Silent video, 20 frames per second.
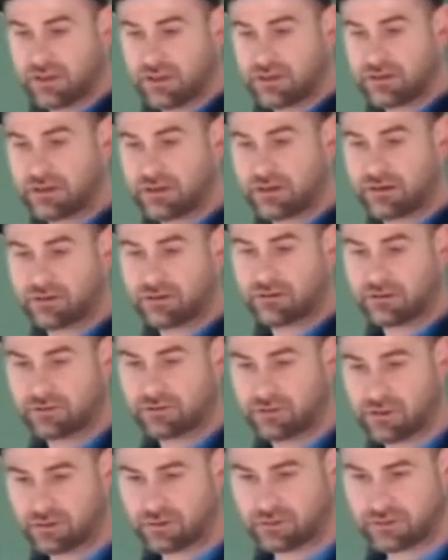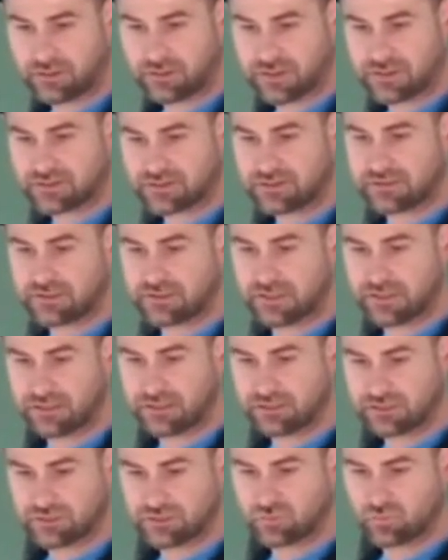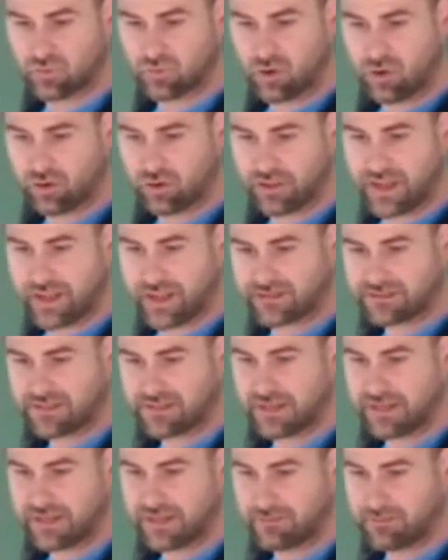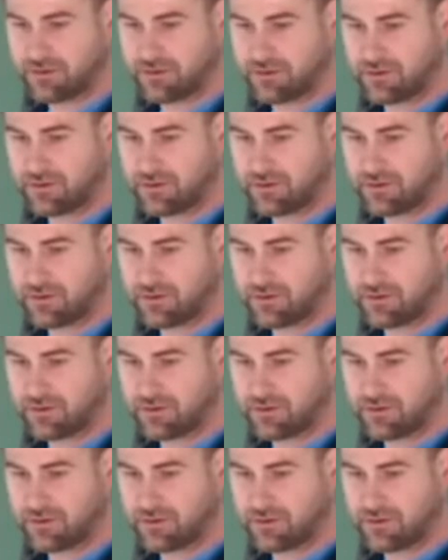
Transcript: here, look at this. So you just roll that tape